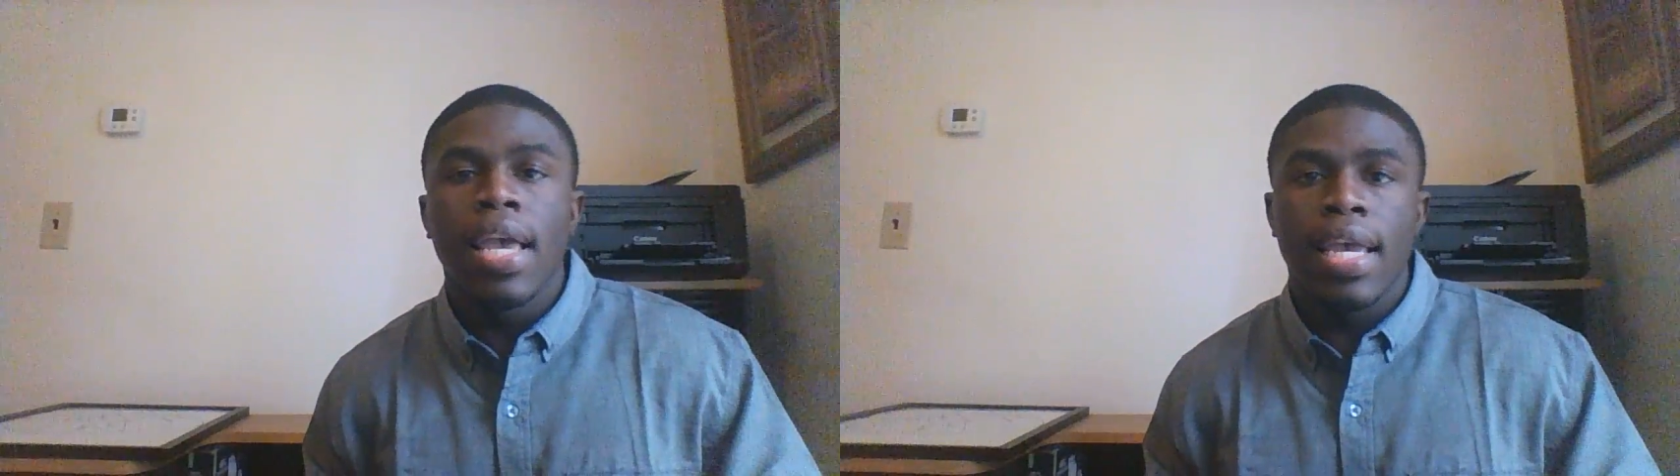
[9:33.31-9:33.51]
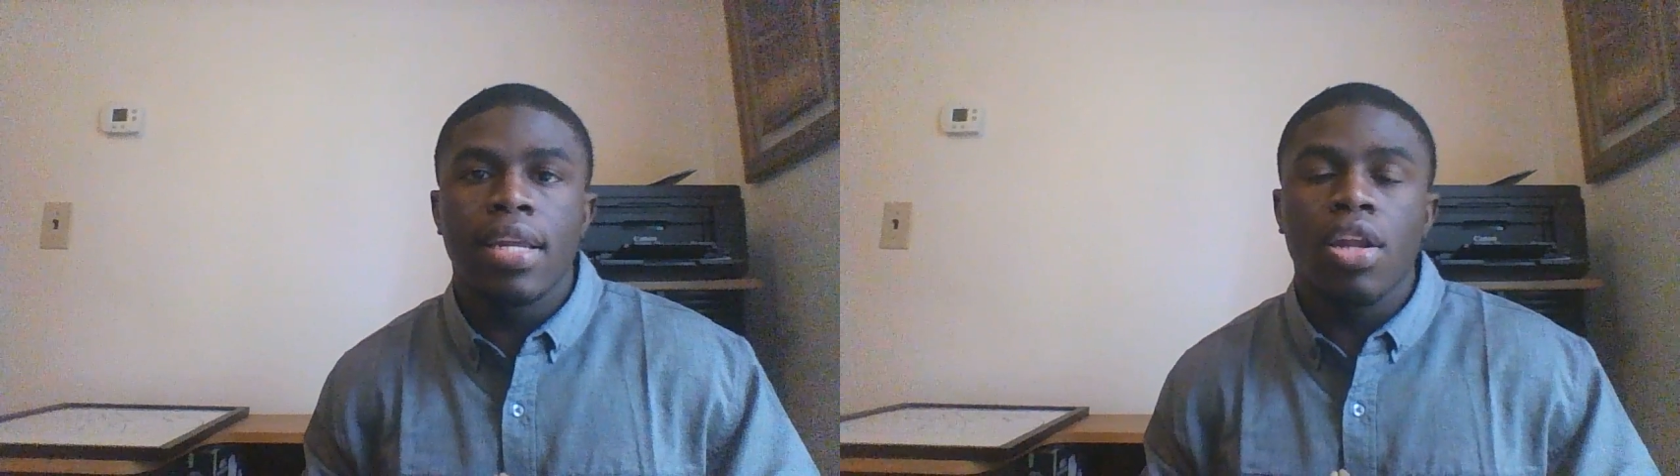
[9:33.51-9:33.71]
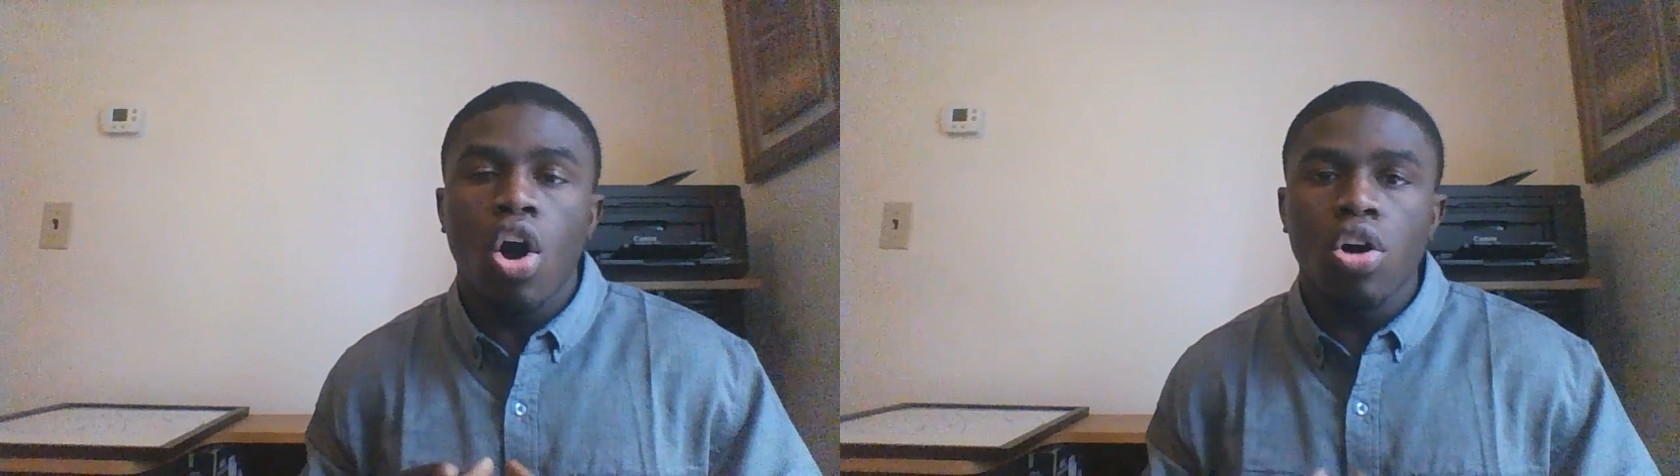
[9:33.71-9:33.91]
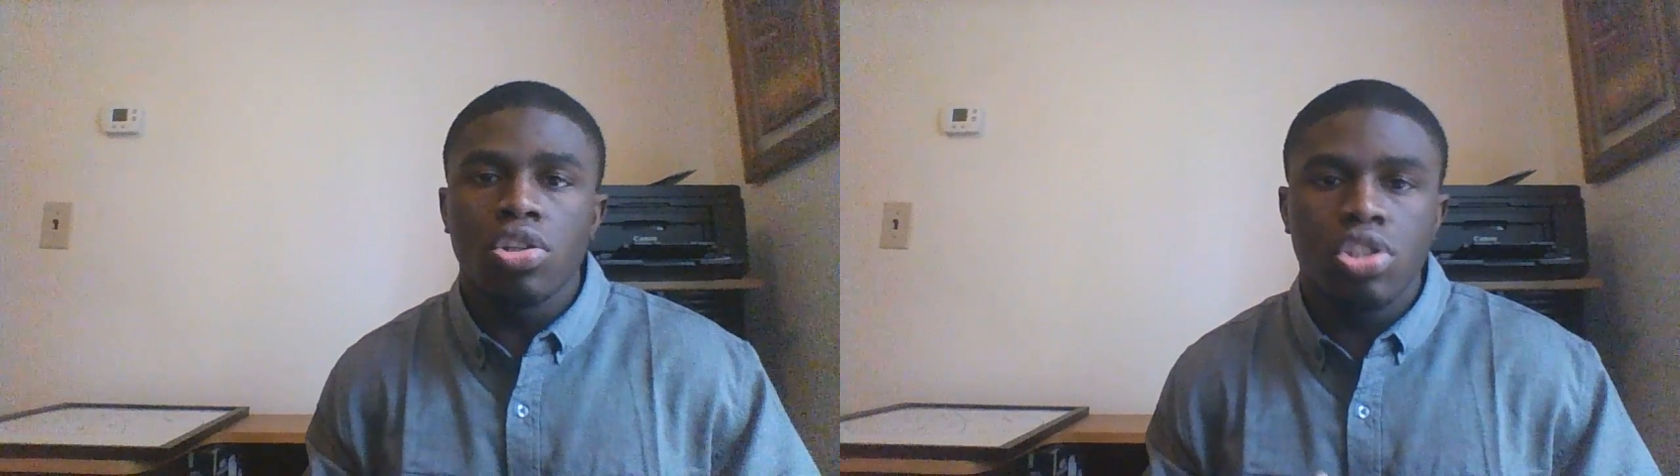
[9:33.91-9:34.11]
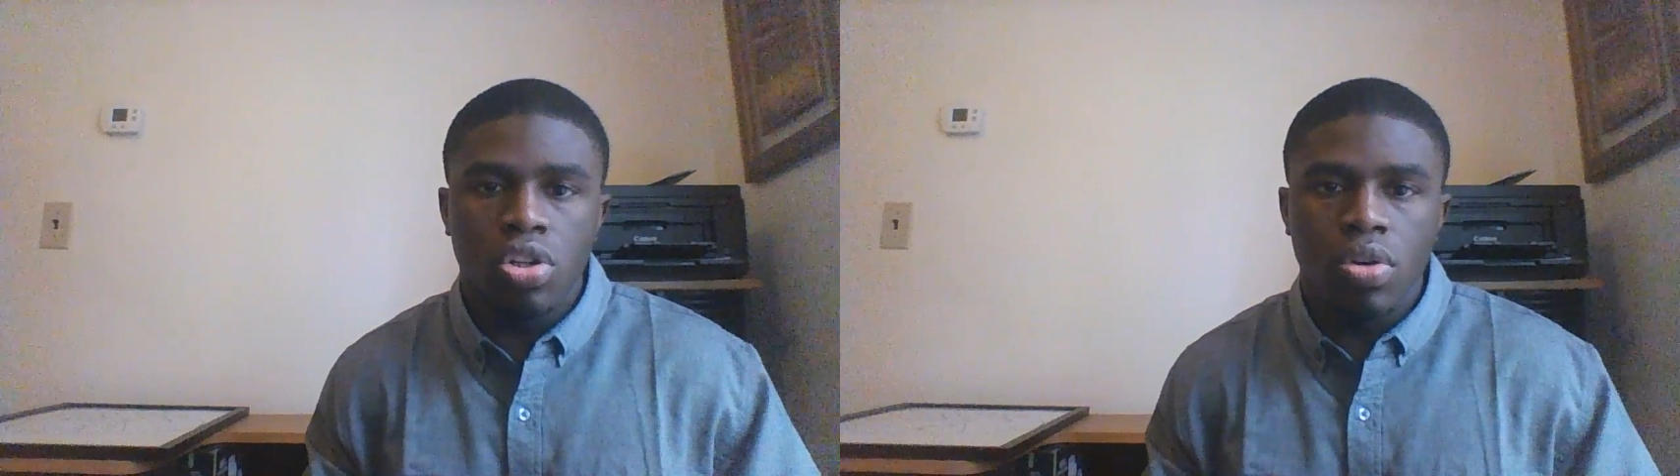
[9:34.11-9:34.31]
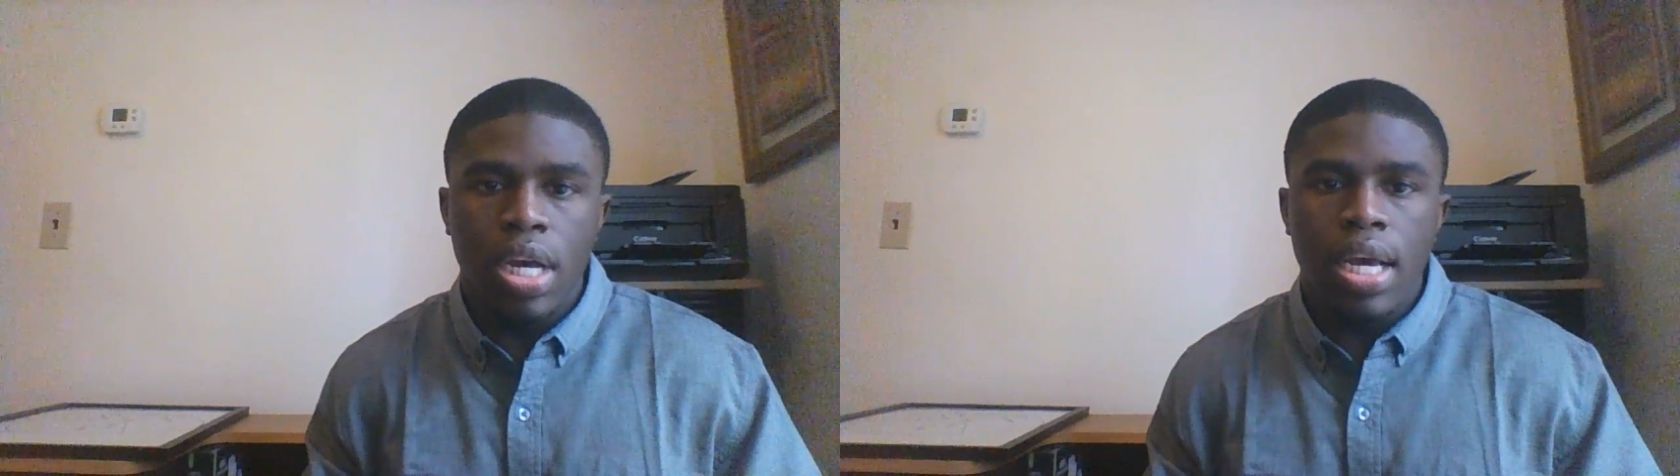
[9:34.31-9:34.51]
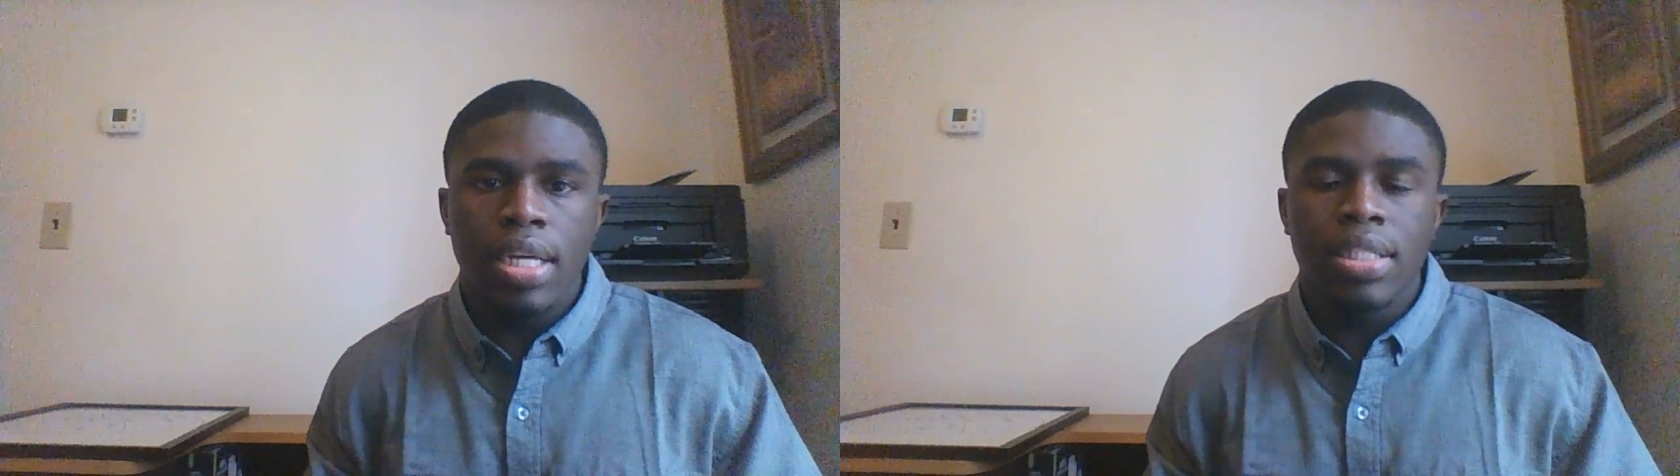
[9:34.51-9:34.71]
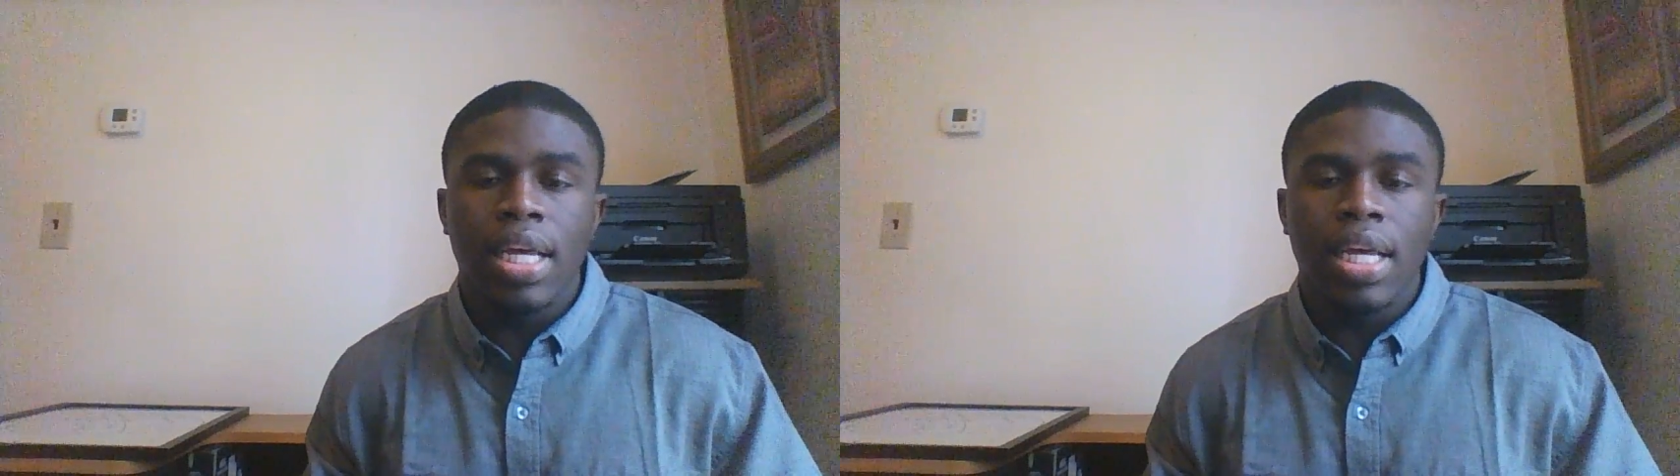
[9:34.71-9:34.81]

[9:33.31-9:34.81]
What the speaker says: And also, guys,